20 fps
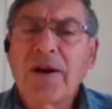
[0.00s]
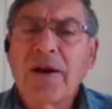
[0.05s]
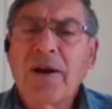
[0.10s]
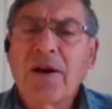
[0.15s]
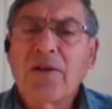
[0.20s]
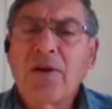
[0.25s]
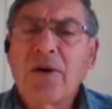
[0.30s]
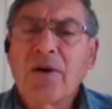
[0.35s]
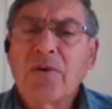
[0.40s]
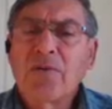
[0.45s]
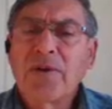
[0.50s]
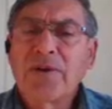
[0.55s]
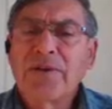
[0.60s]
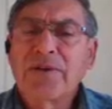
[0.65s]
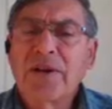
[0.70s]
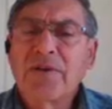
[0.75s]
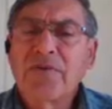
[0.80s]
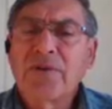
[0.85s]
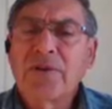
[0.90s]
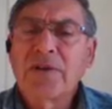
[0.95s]
how long will
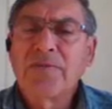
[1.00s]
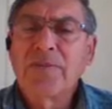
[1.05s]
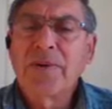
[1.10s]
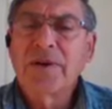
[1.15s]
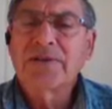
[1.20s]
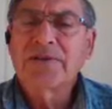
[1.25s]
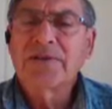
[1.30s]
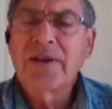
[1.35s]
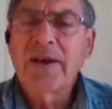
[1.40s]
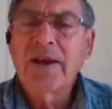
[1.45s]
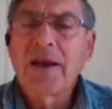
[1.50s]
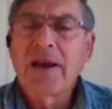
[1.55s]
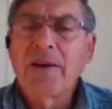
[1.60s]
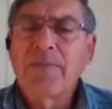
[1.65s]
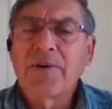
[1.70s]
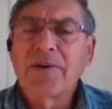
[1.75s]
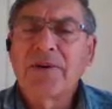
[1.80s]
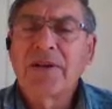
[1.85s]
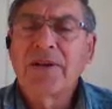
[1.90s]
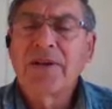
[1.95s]
it take for the BICS to
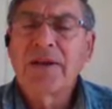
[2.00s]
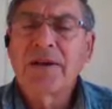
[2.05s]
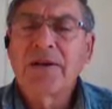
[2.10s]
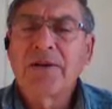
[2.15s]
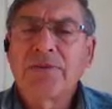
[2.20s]
happen in